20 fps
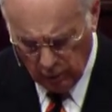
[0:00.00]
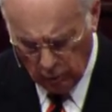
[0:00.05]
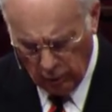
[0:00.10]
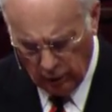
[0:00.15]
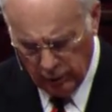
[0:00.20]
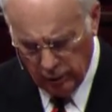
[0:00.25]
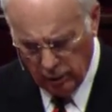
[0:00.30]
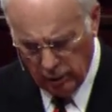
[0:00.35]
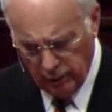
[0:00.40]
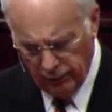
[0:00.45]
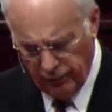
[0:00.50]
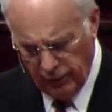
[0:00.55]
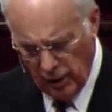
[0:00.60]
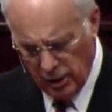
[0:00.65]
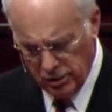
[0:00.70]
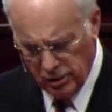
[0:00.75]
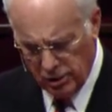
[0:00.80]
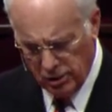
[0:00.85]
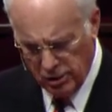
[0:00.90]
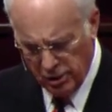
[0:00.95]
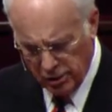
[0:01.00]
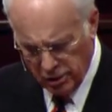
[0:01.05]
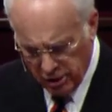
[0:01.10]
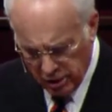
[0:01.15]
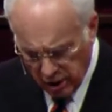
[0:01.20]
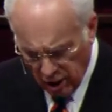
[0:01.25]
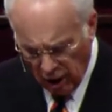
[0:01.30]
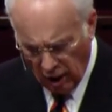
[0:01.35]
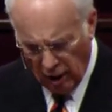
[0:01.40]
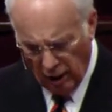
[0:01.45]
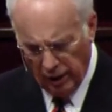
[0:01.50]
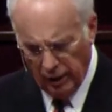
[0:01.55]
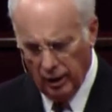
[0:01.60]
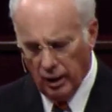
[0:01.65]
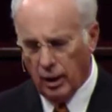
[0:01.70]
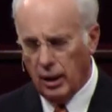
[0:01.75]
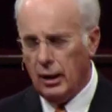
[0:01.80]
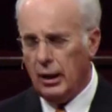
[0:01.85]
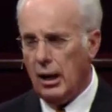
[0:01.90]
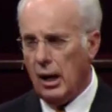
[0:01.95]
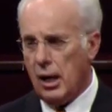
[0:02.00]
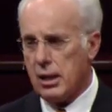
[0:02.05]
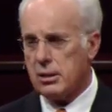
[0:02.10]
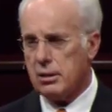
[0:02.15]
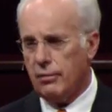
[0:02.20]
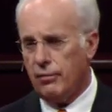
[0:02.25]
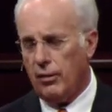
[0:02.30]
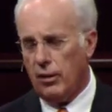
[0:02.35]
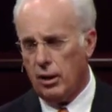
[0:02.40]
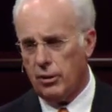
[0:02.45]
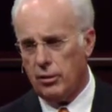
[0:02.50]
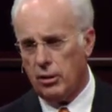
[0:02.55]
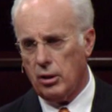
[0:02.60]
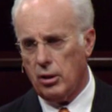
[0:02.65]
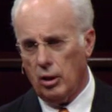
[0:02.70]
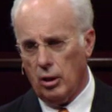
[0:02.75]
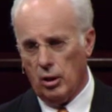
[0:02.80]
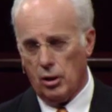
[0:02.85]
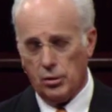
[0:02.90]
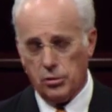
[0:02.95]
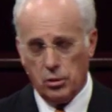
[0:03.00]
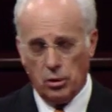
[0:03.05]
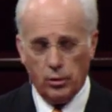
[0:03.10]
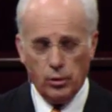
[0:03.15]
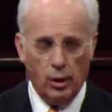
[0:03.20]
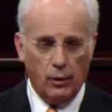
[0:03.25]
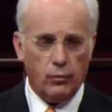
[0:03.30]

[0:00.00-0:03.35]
The one who confesses the Son has the Father also.